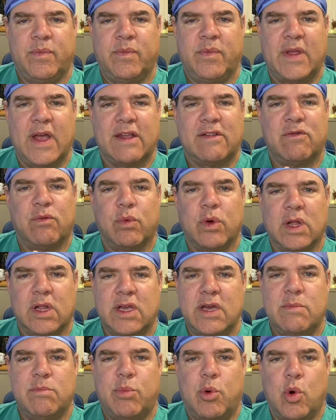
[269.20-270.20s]
That's
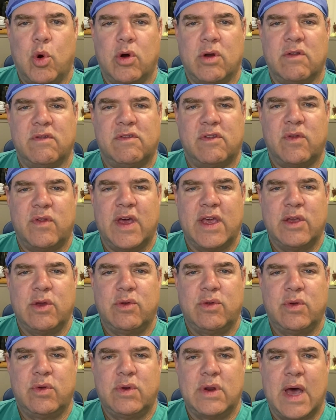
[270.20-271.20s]
really important so that you
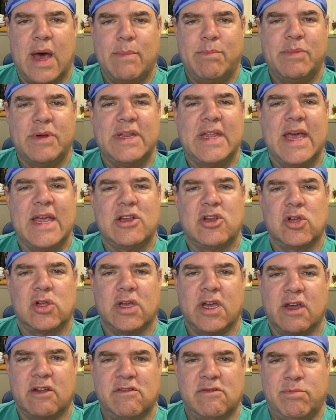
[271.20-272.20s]
do not
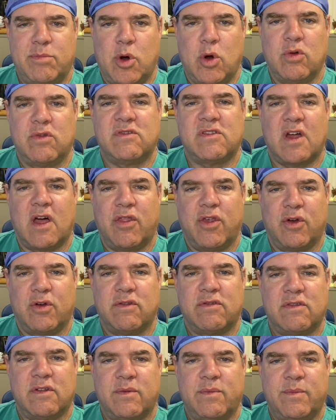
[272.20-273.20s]
potentially expose
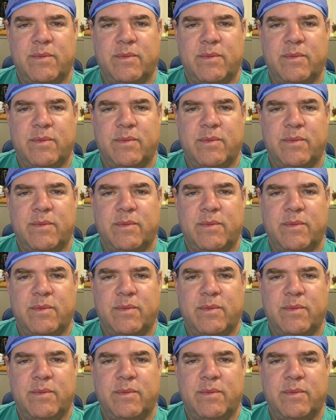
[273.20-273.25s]
others.